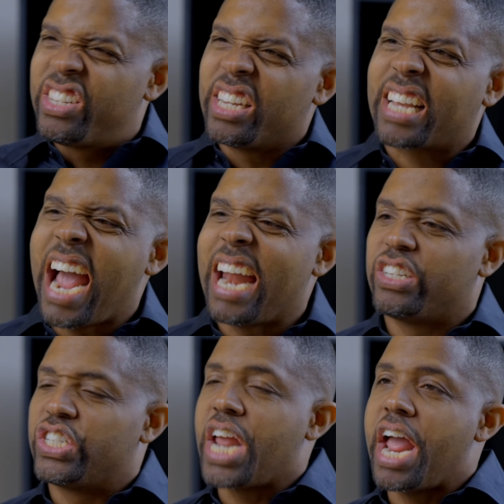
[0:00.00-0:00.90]
just kind of
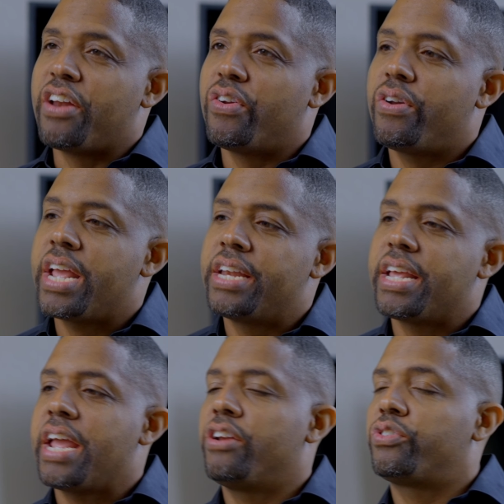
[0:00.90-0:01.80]
standard in
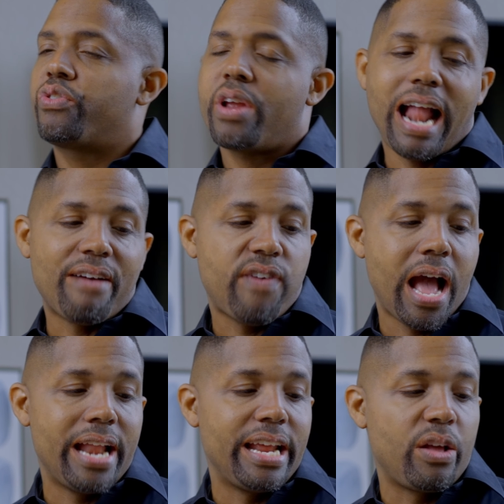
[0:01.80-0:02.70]
the industry, and I
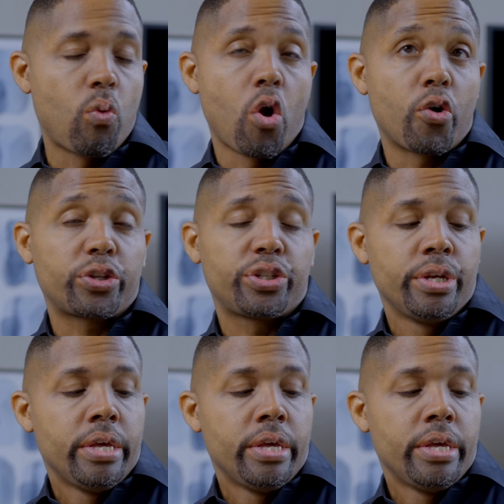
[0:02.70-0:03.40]
find that it works.